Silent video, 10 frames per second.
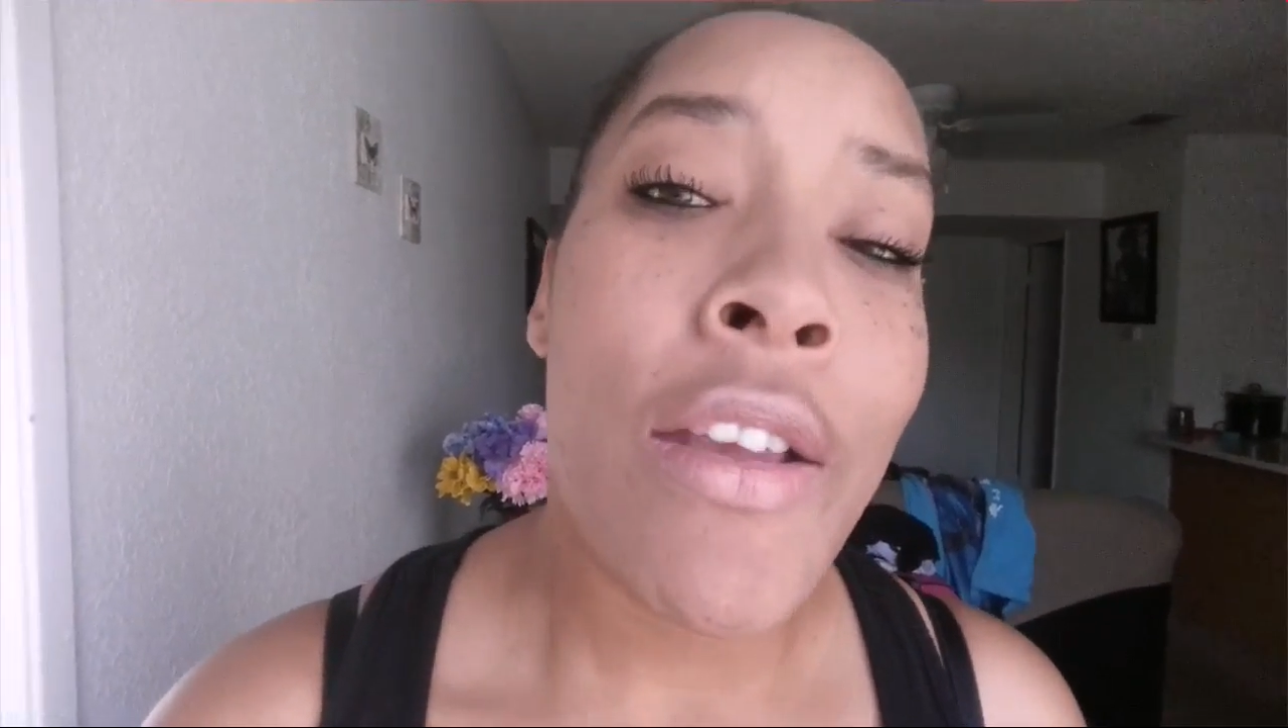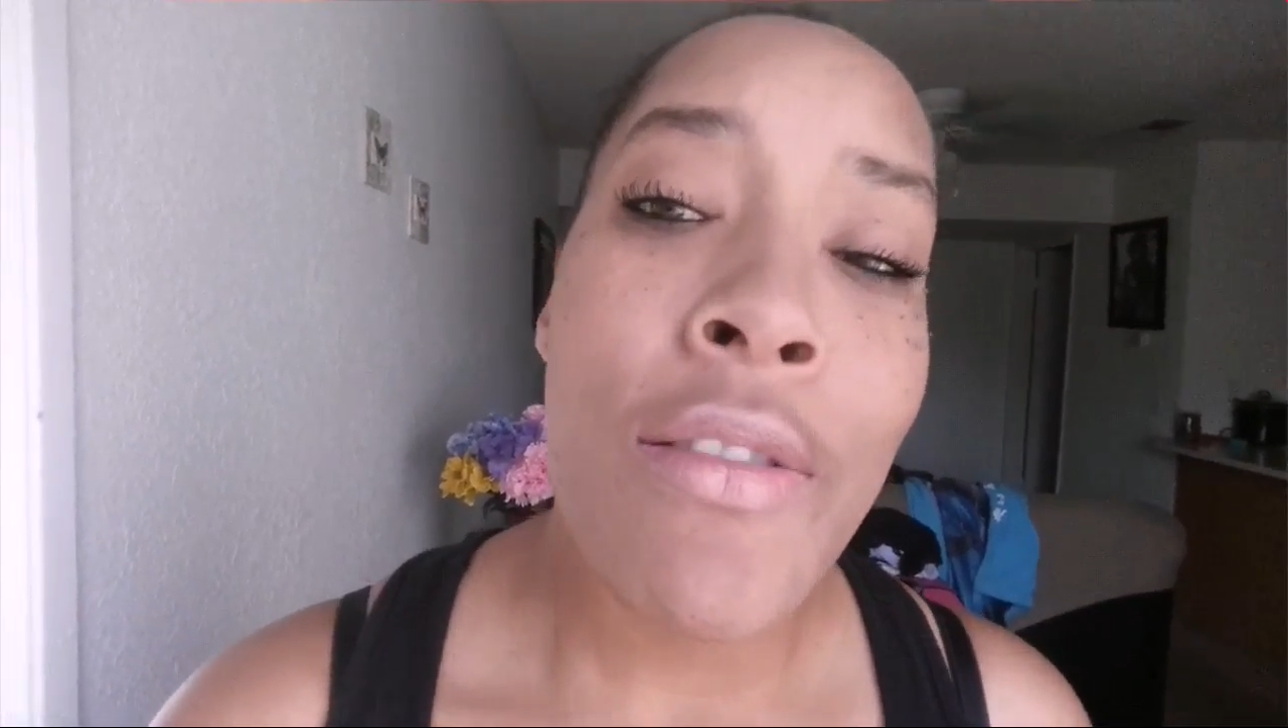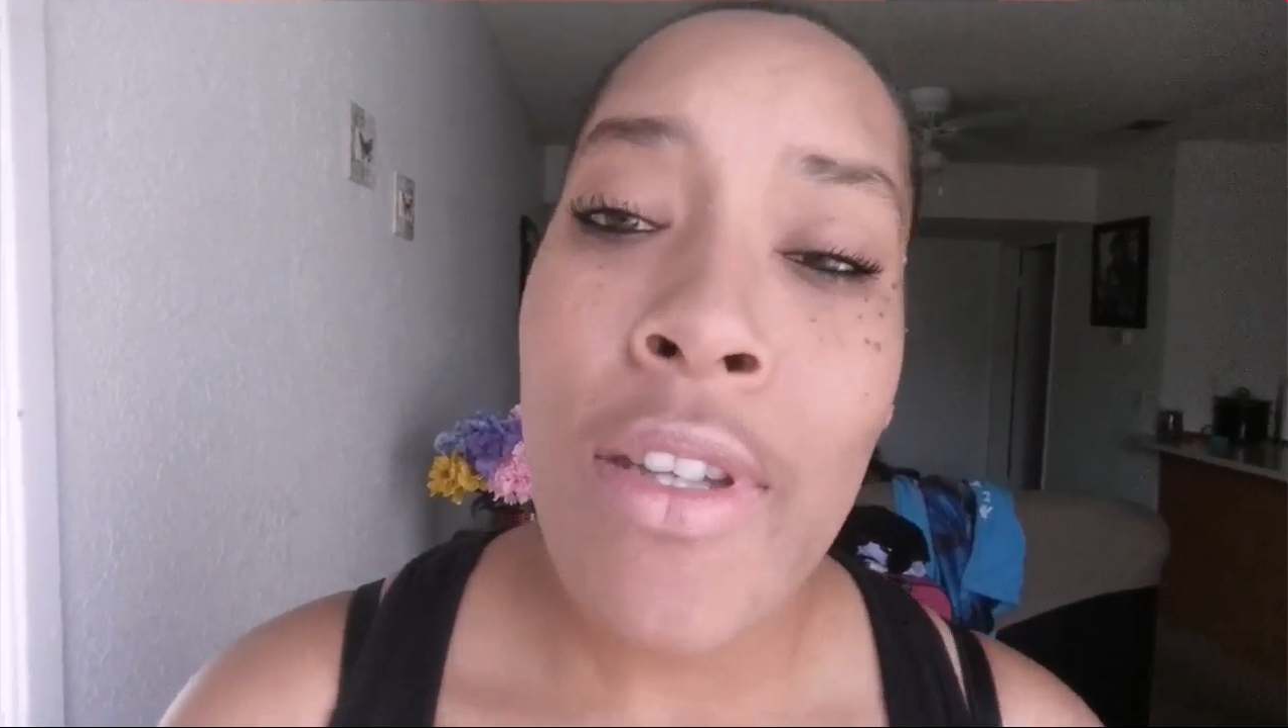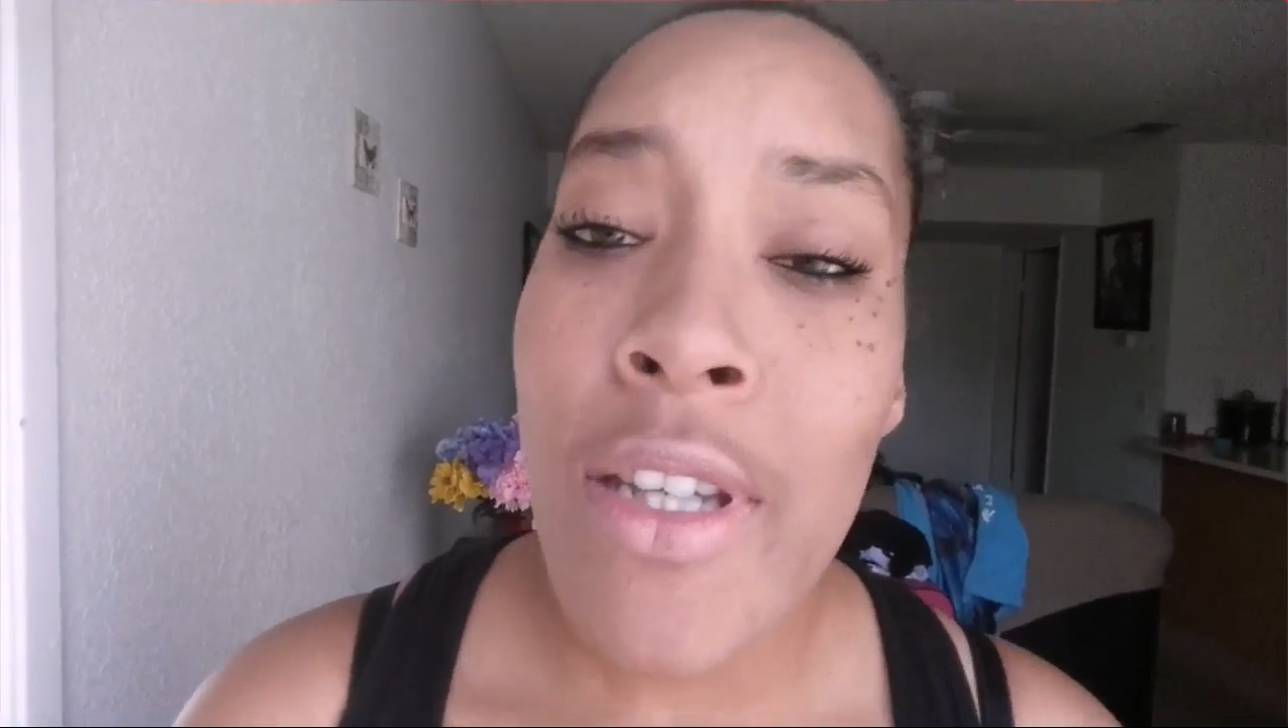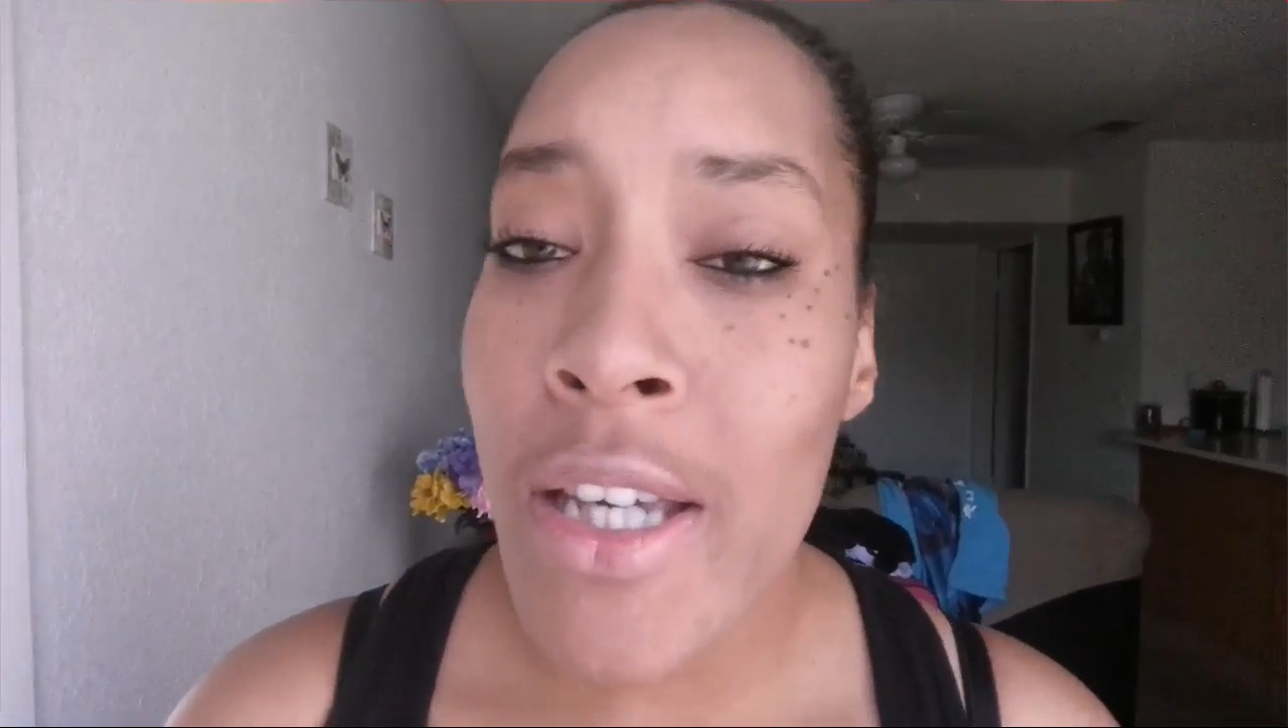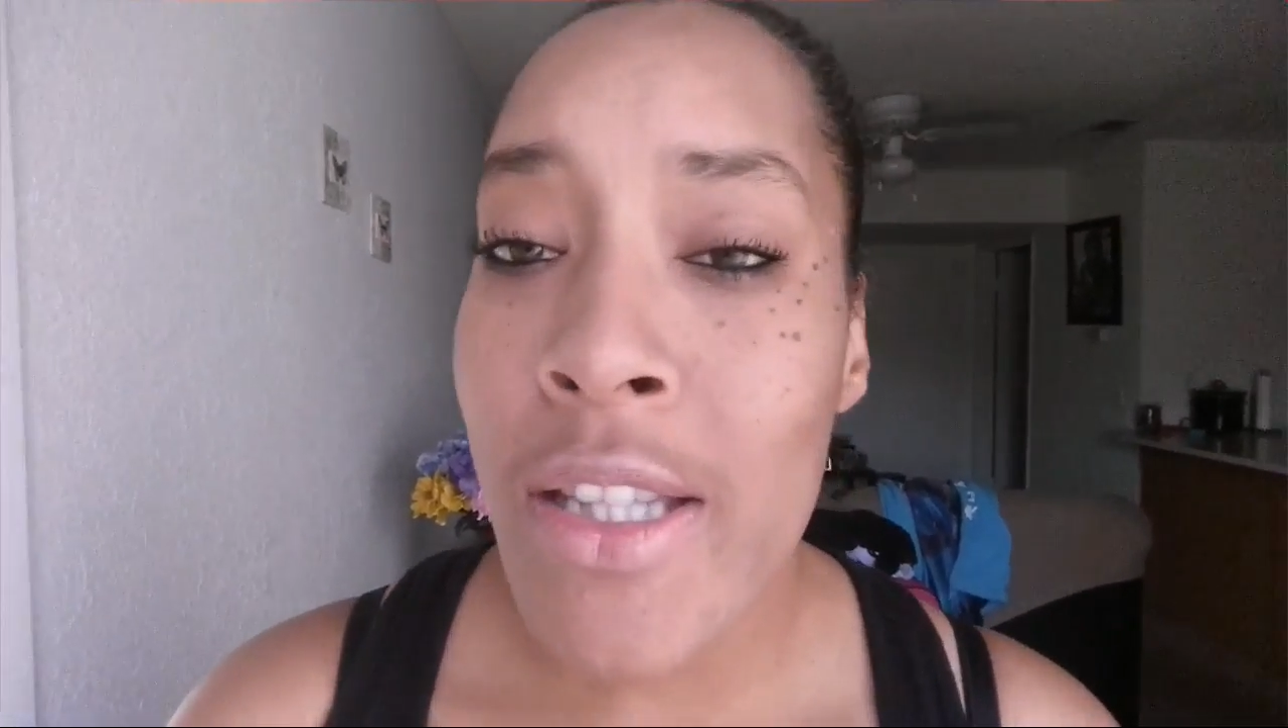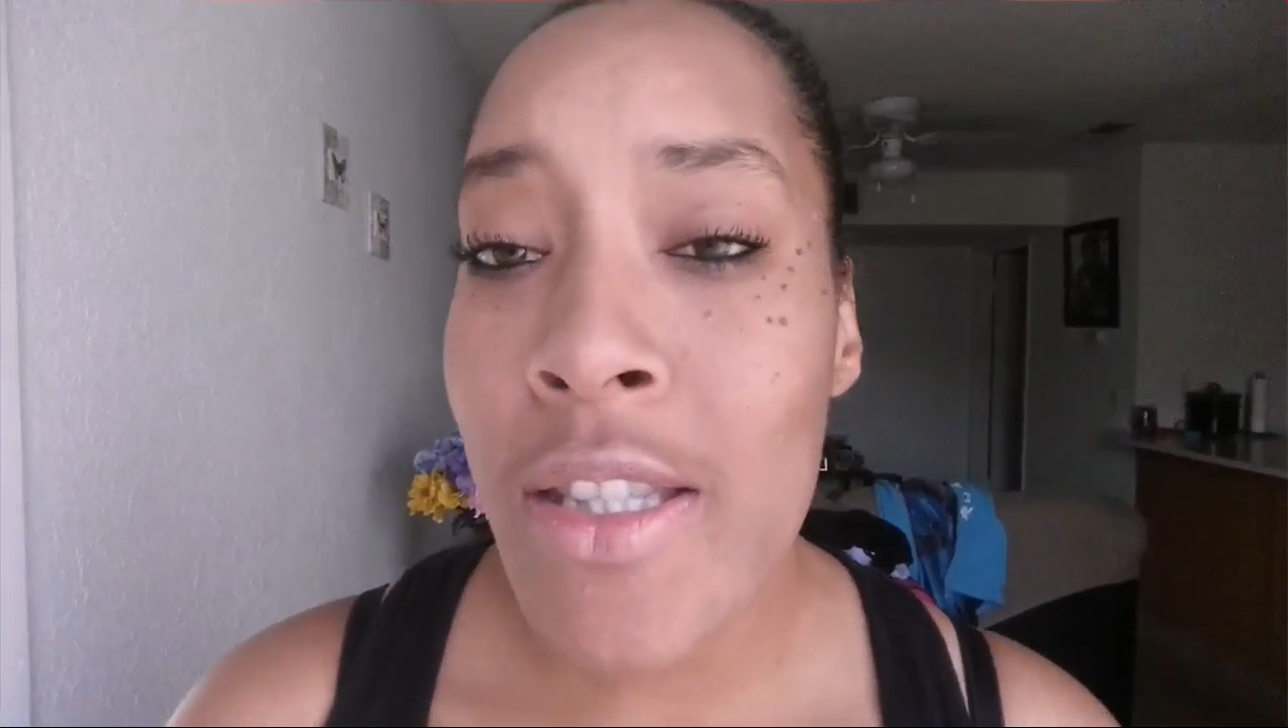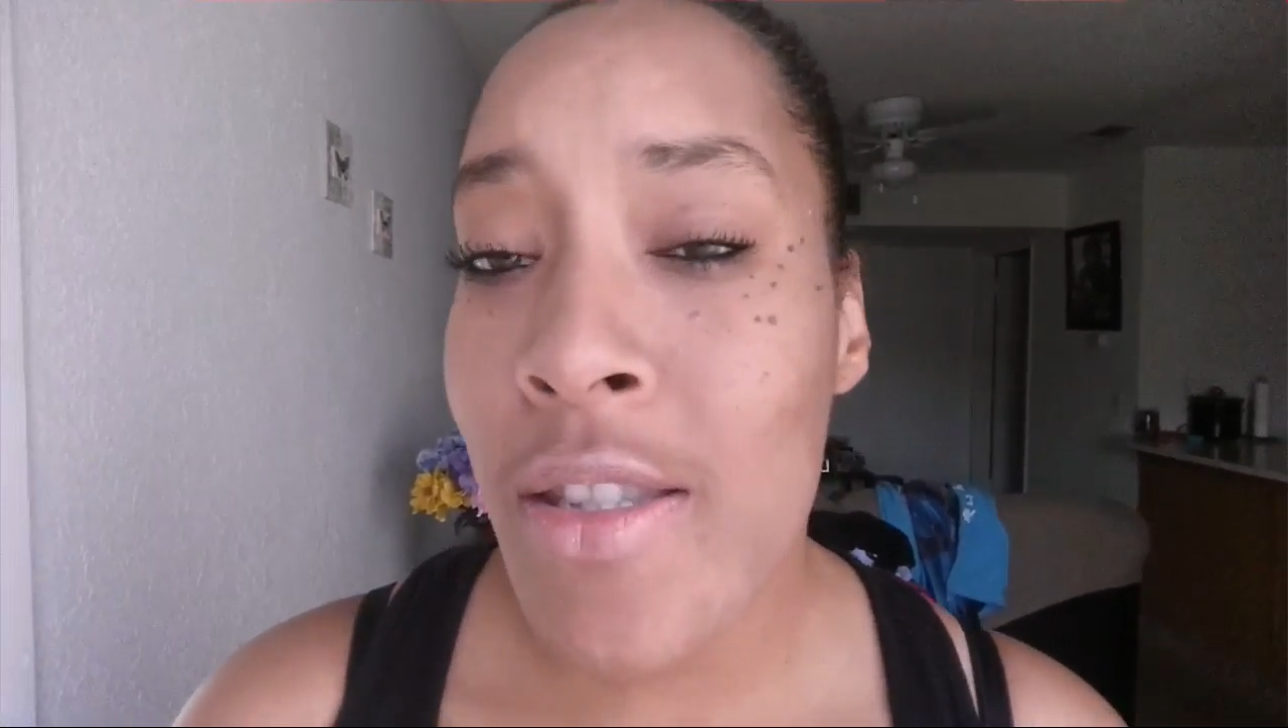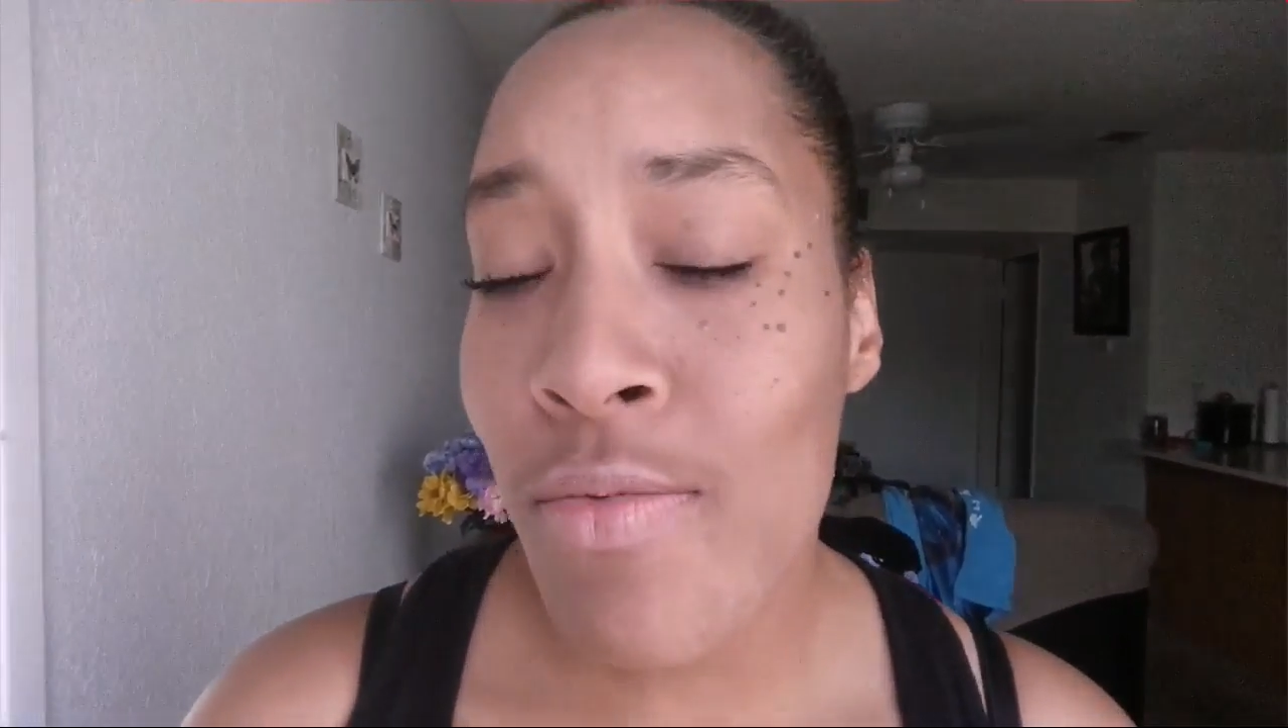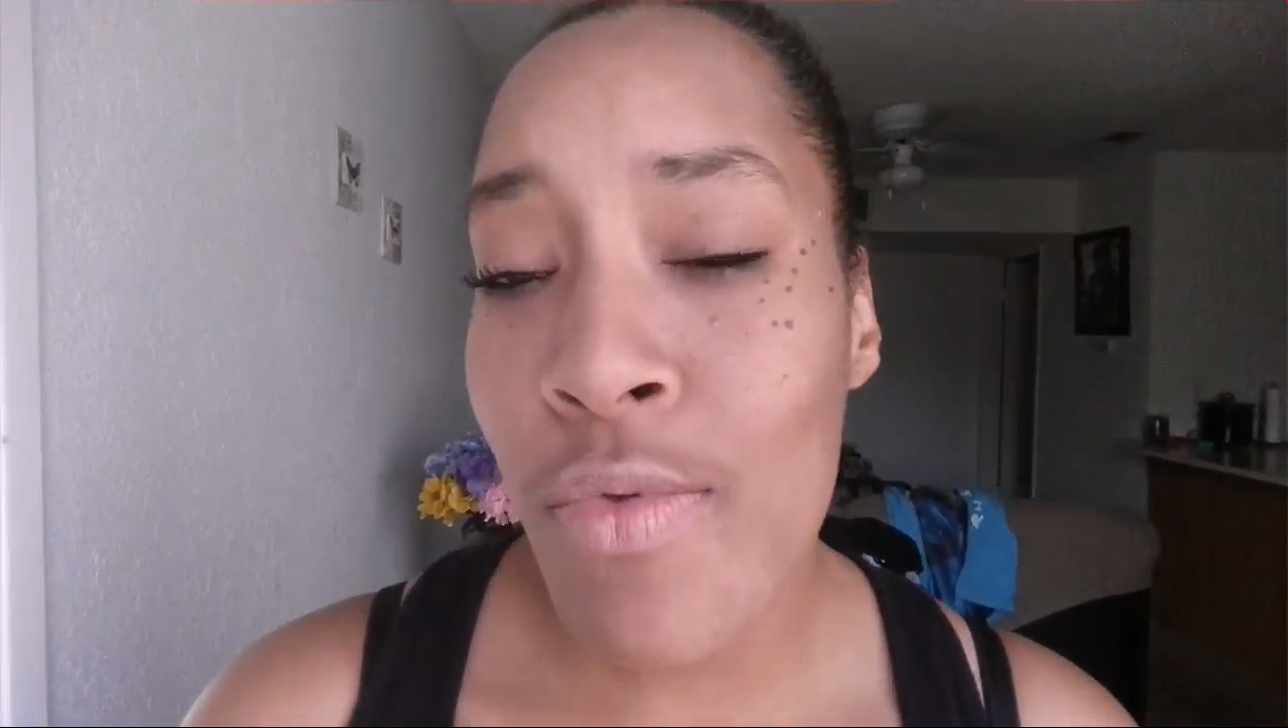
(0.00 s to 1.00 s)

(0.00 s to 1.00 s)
and the kids